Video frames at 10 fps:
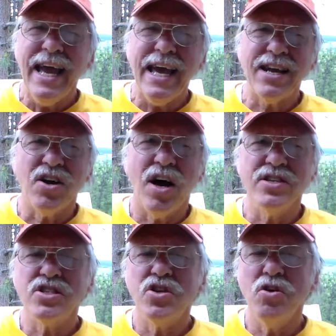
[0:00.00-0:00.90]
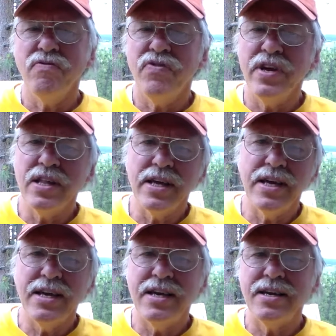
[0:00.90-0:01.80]
and it causes hurt
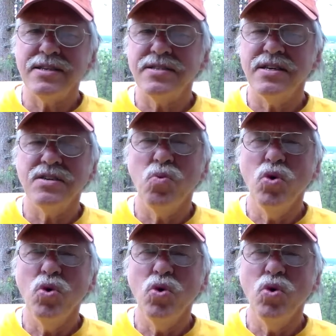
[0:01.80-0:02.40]
feelings and